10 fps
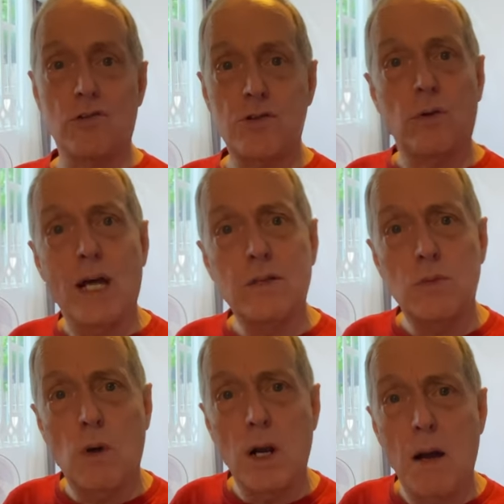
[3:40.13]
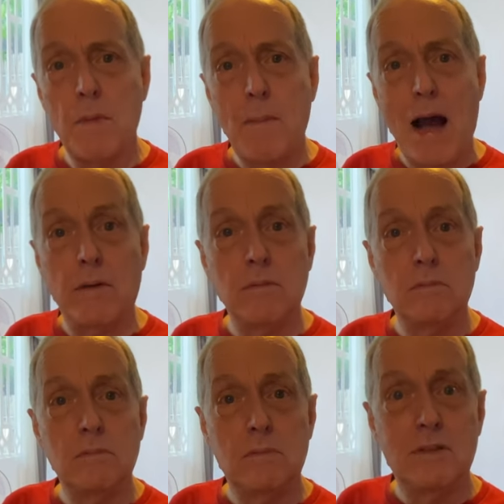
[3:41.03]
So that's what I'm about
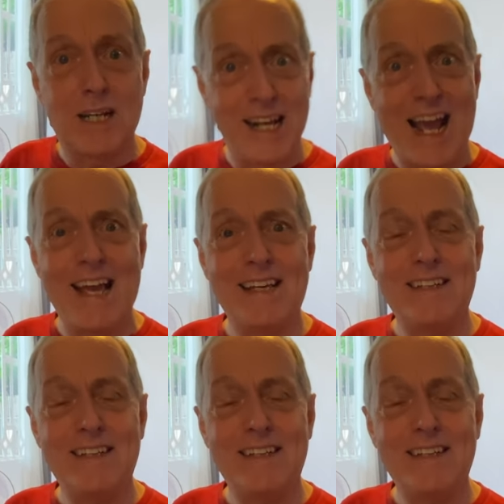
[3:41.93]
today.